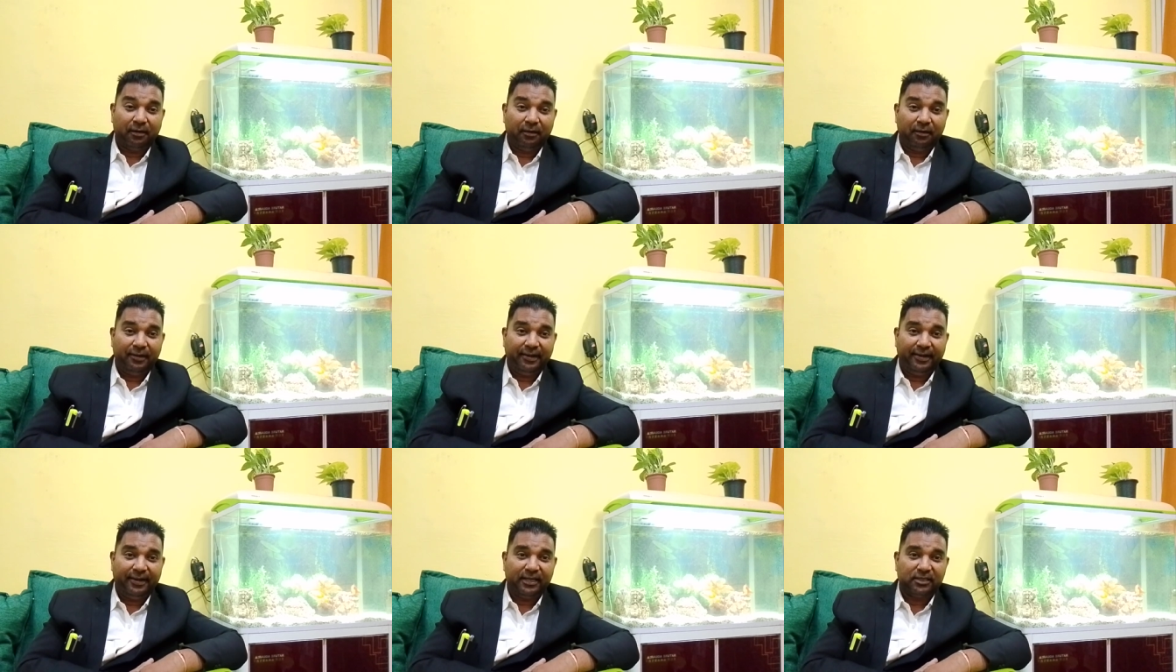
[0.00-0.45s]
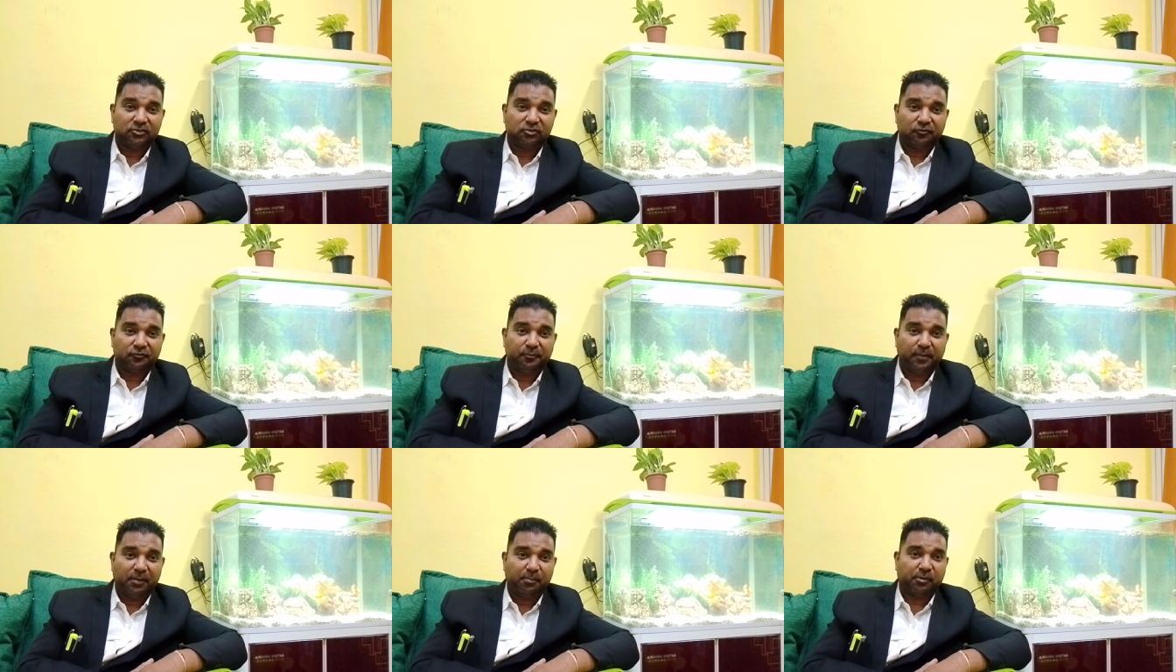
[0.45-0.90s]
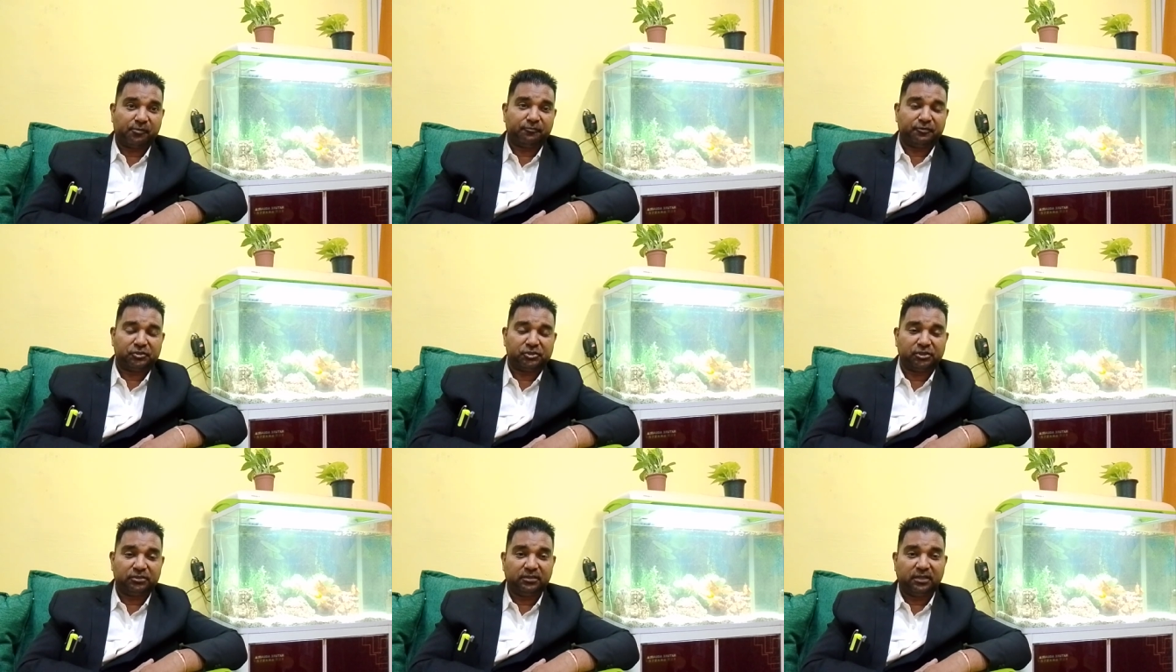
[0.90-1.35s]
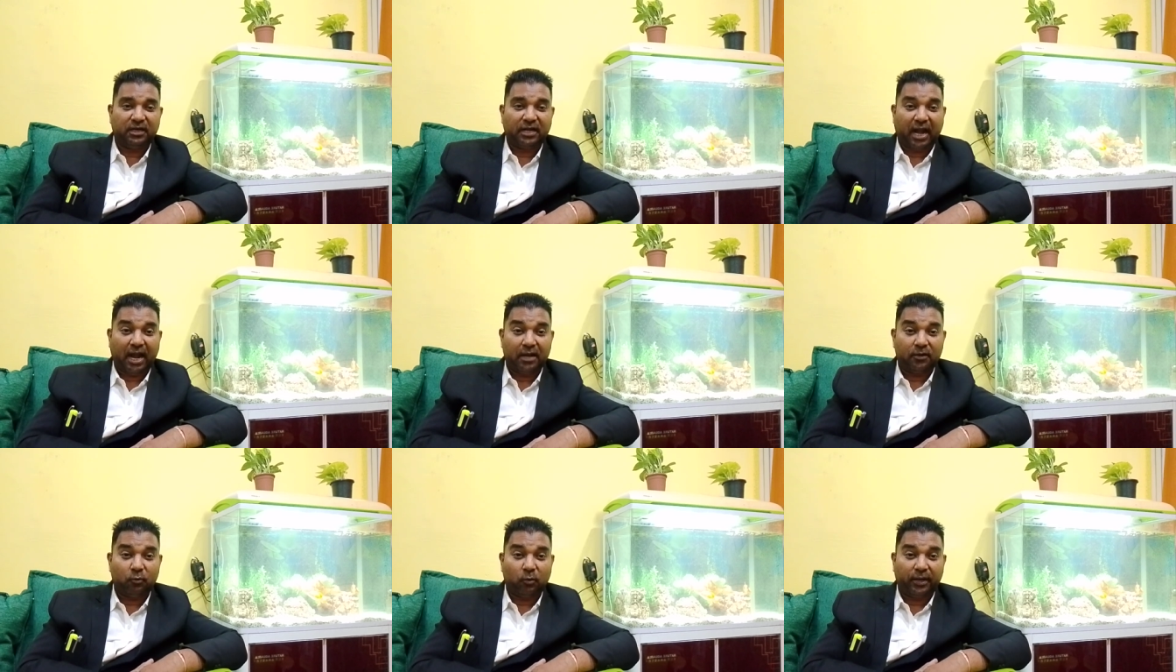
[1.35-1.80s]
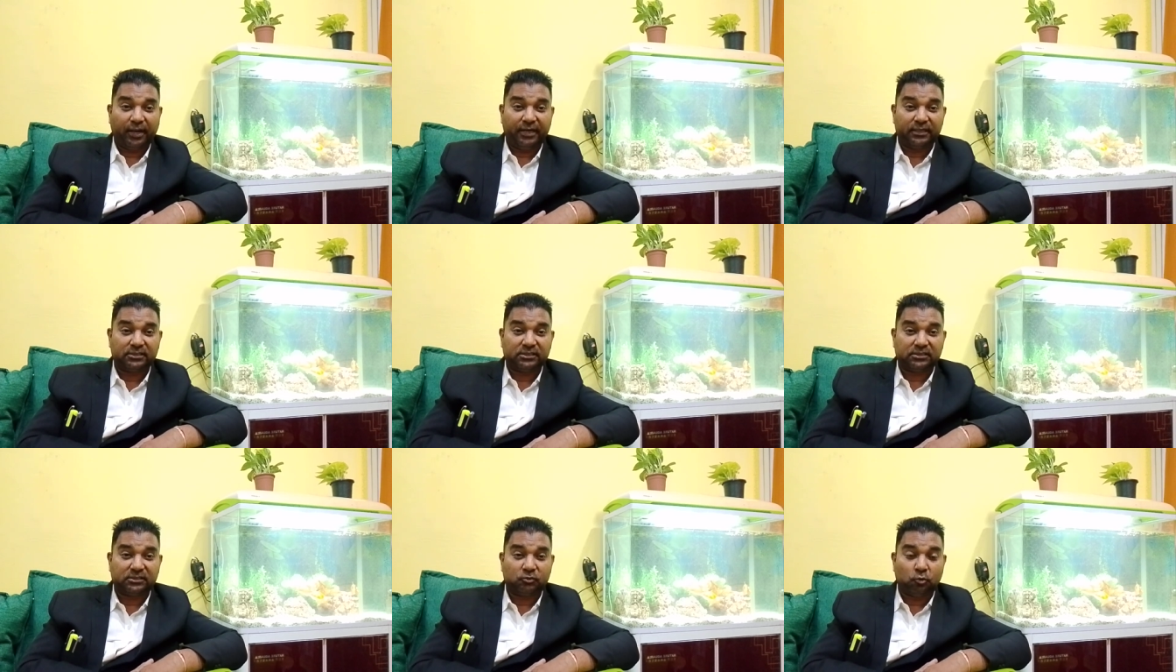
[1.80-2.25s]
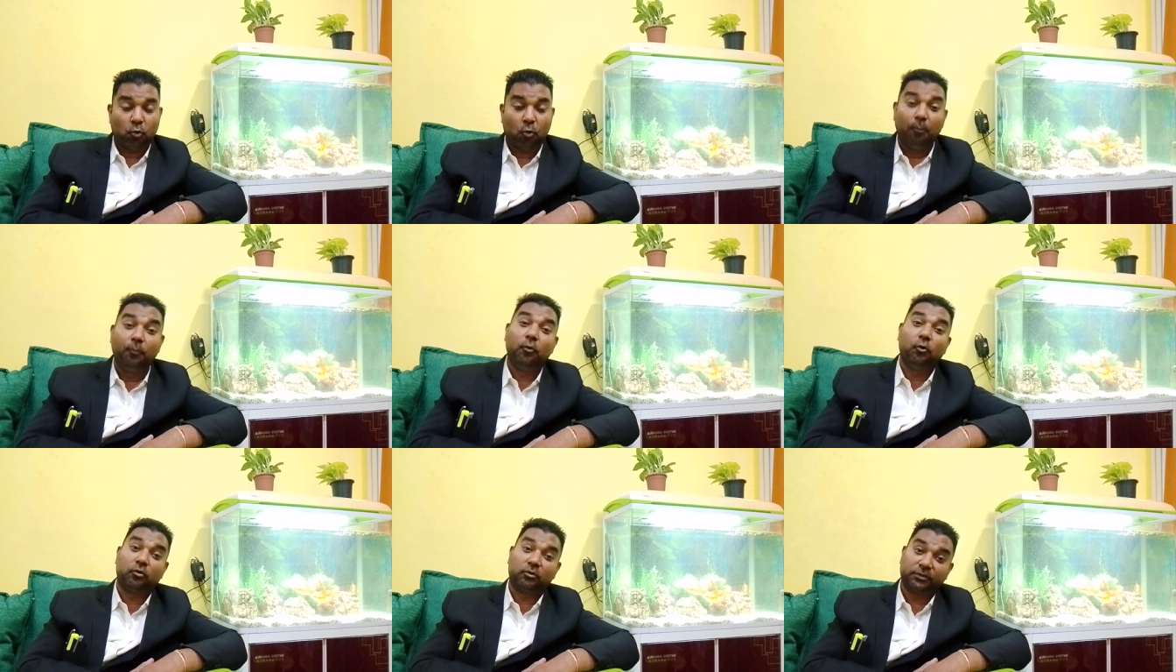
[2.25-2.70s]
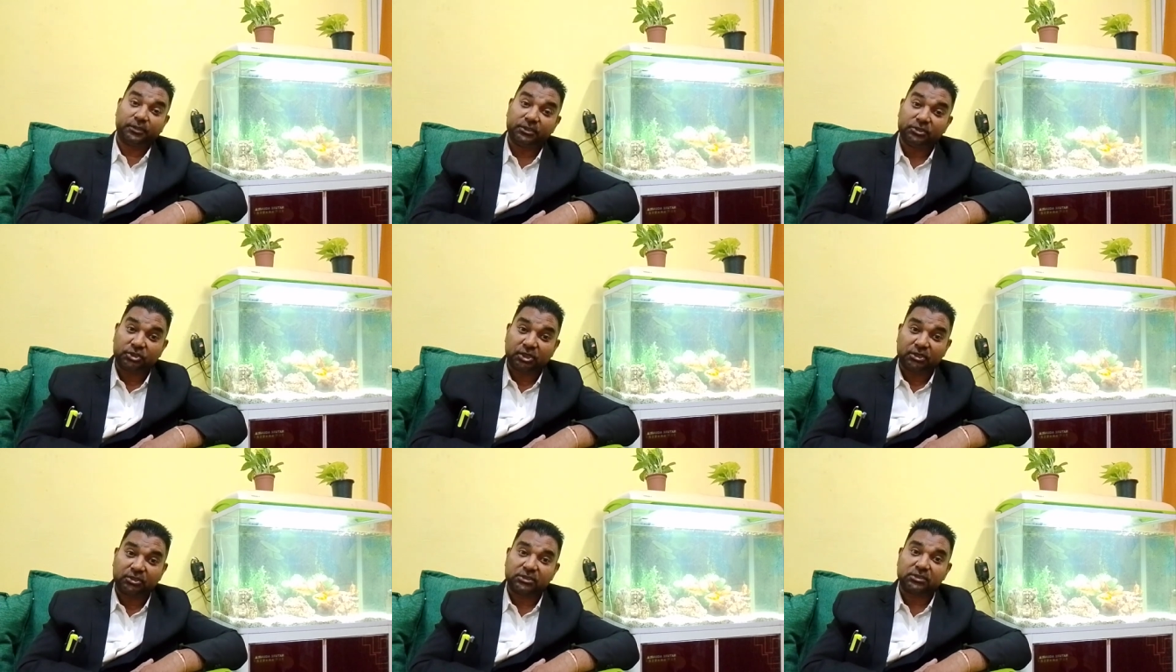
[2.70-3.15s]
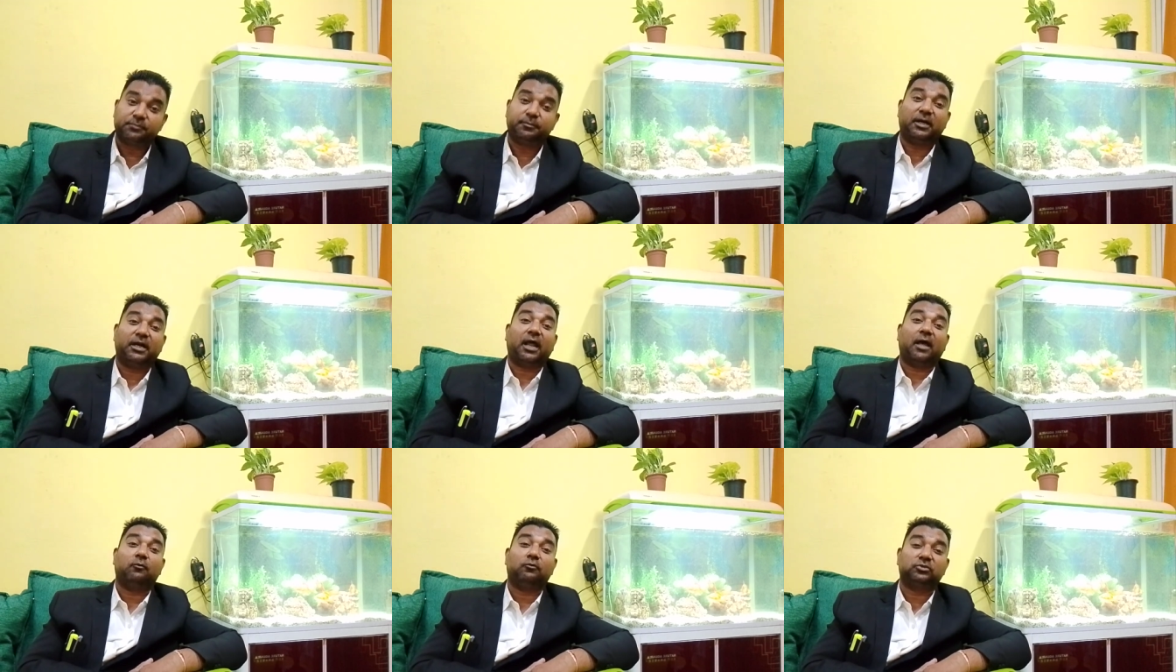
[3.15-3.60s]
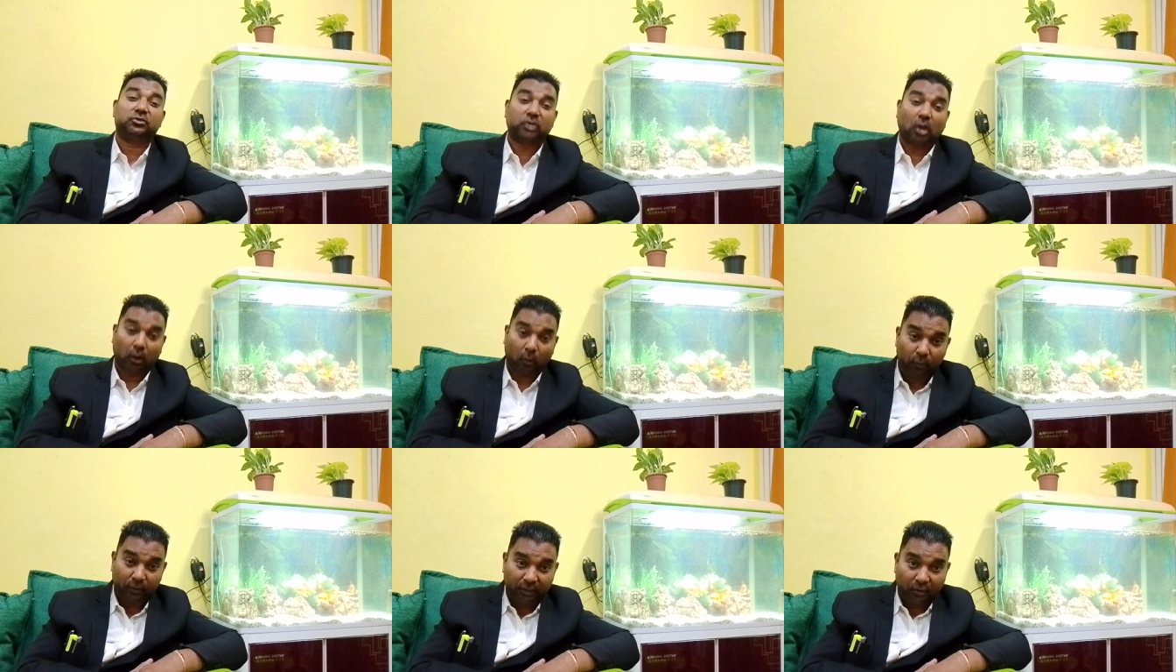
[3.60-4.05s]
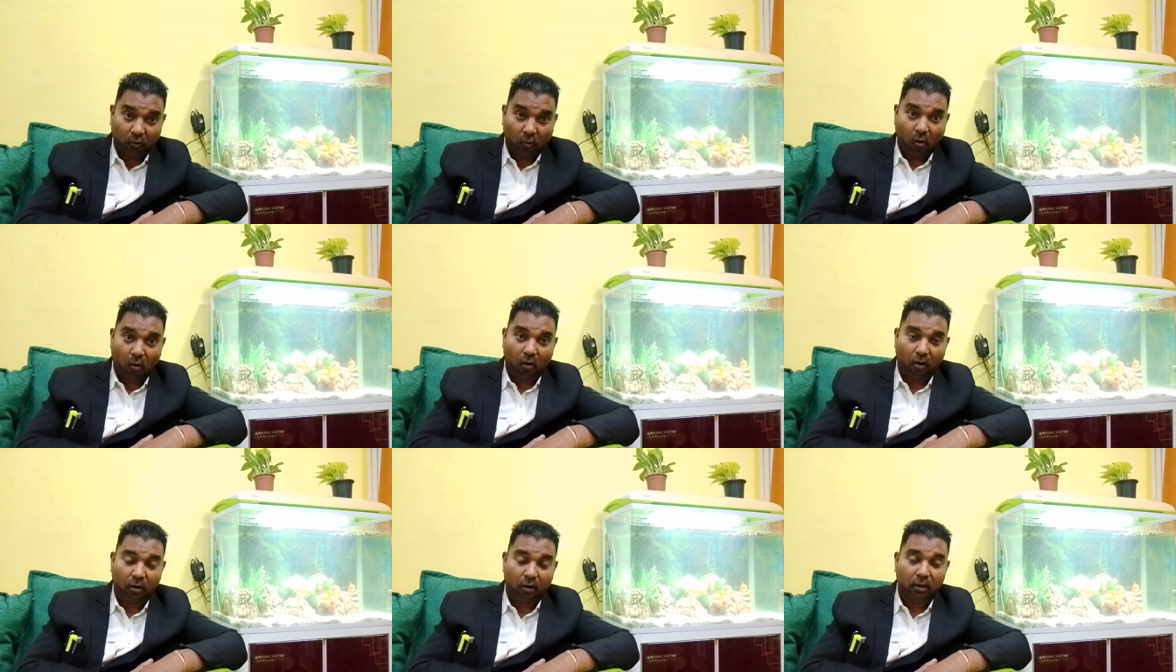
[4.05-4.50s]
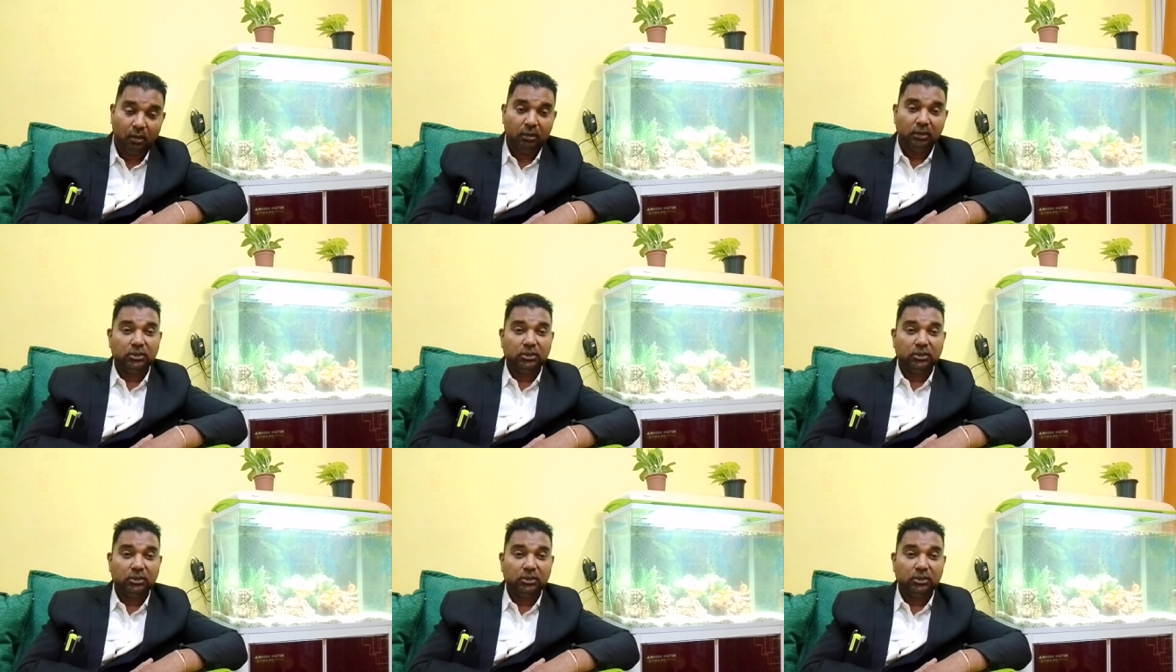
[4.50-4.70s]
early days of my profession that advocates know more than judges, but I was thoroughly wrong.